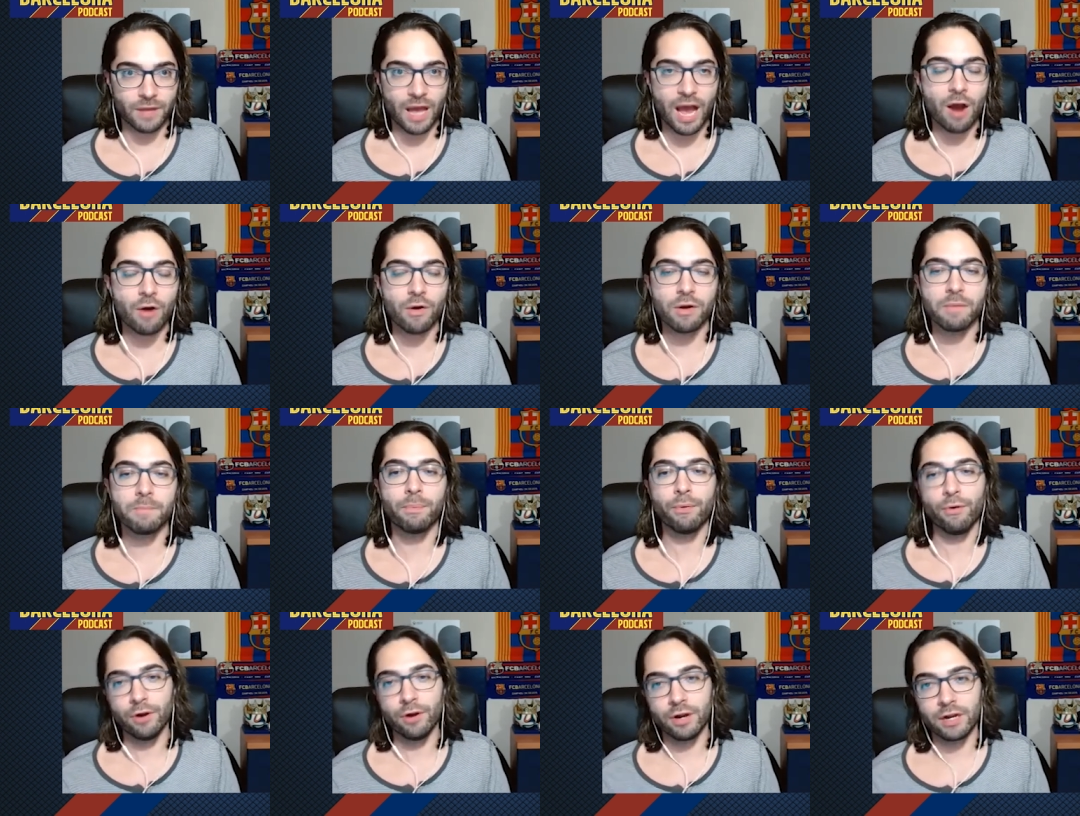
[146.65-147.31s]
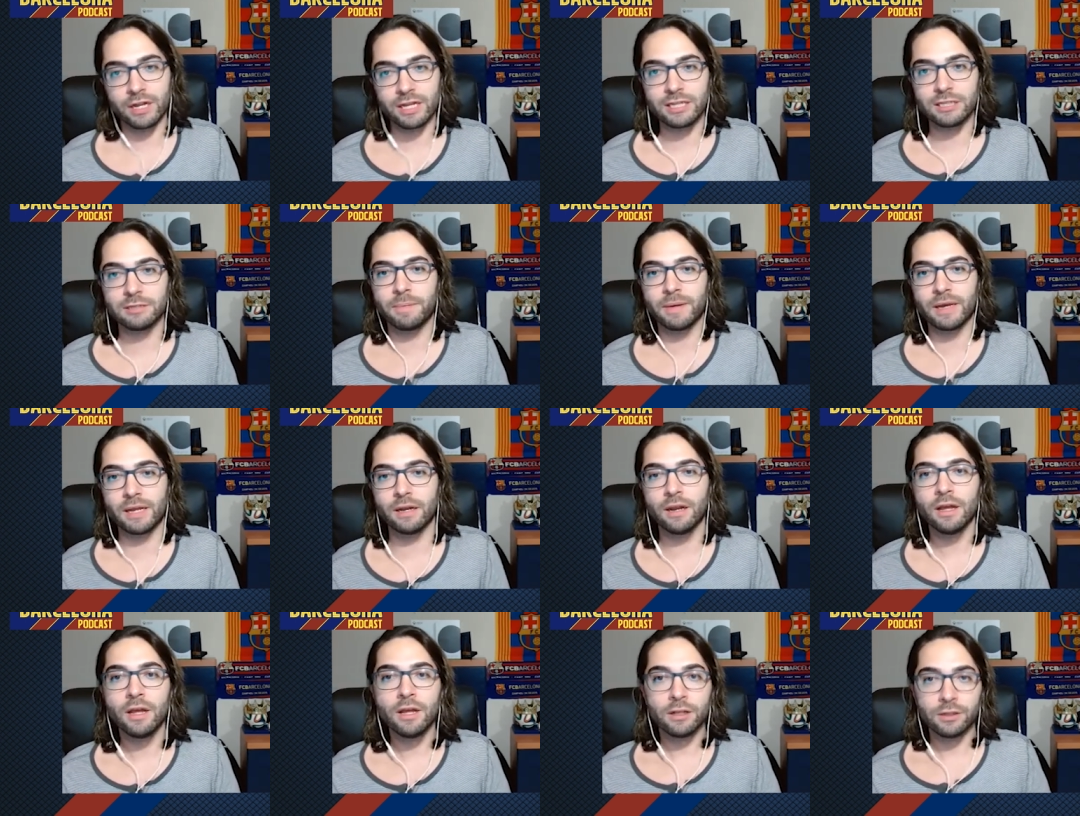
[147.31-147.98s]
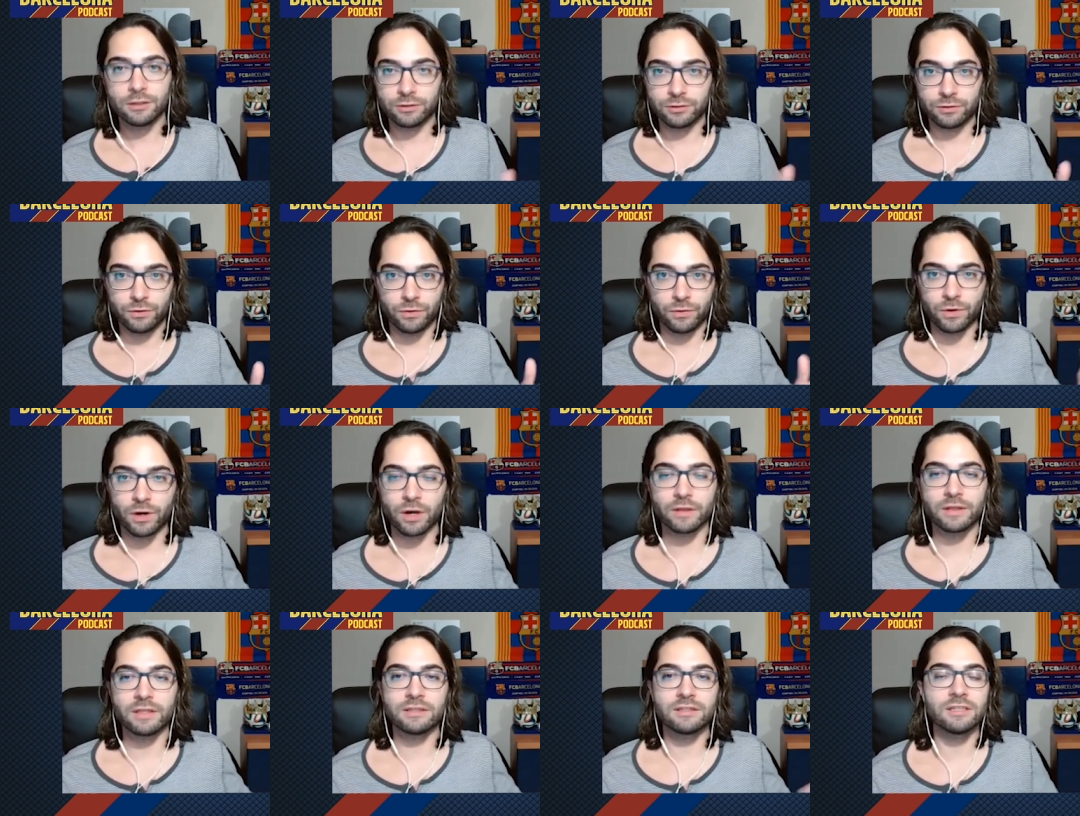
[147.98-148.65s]
how important he's been
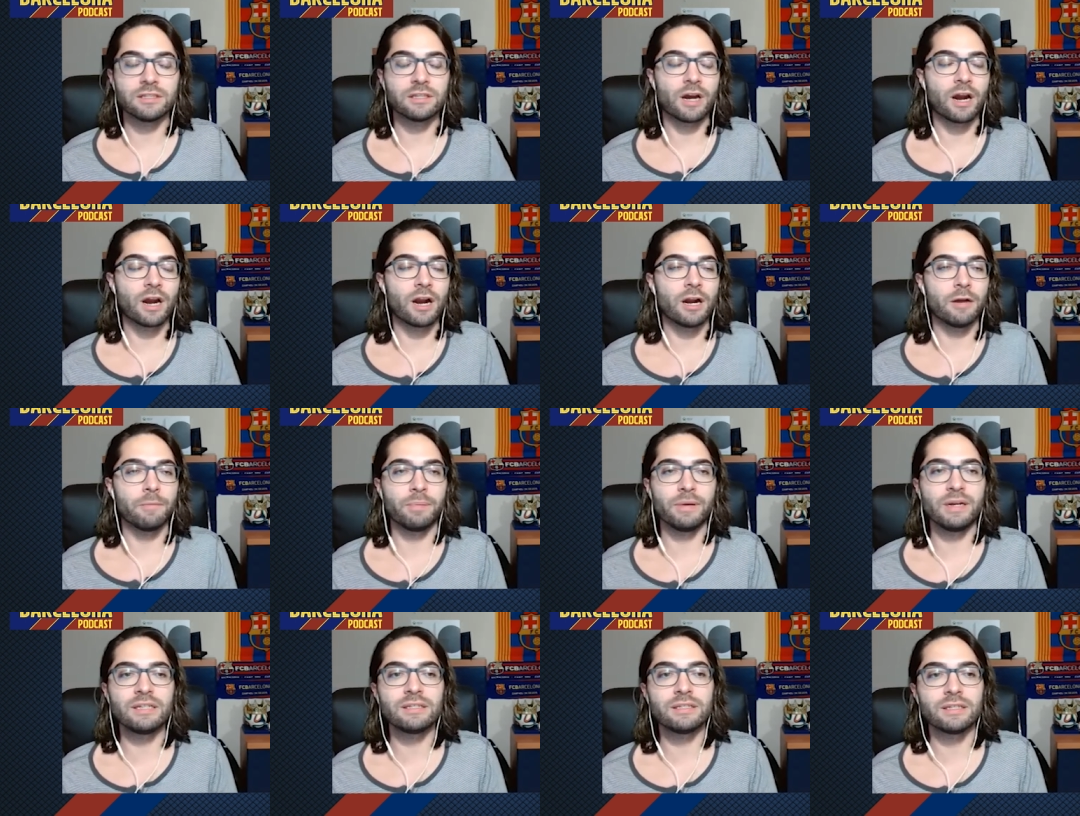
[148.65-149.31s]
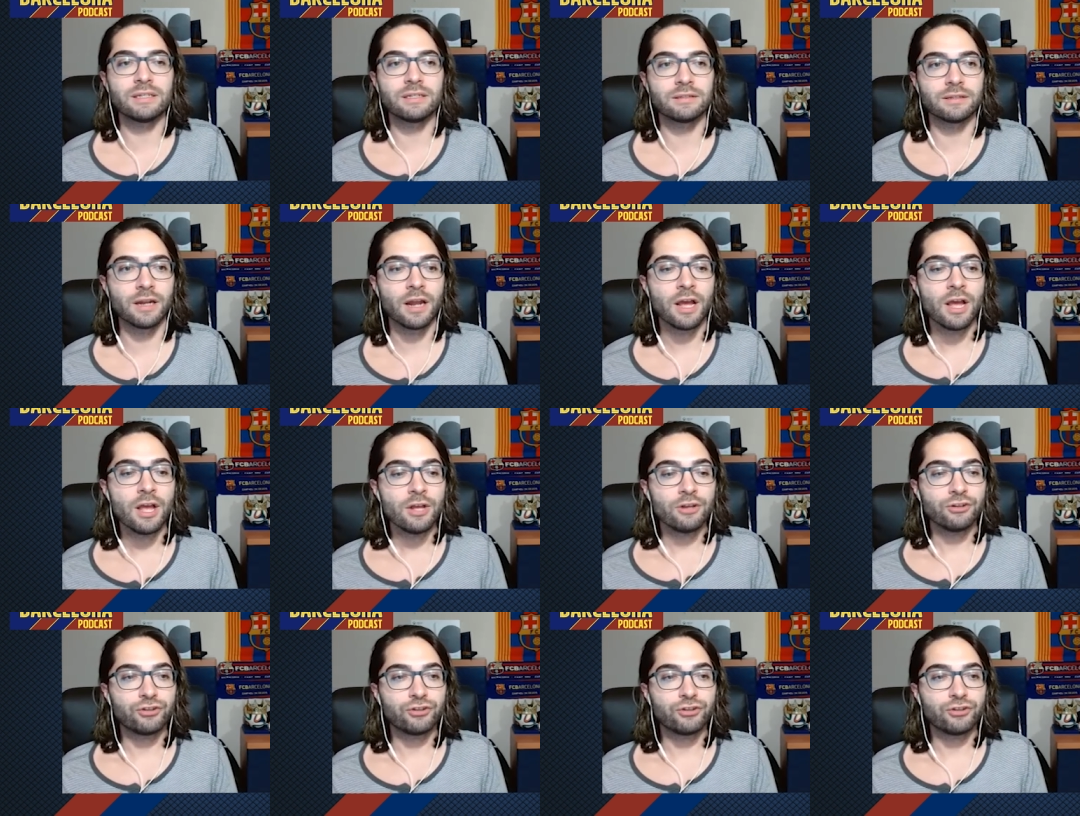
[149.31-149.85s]
throughout this entire preseason.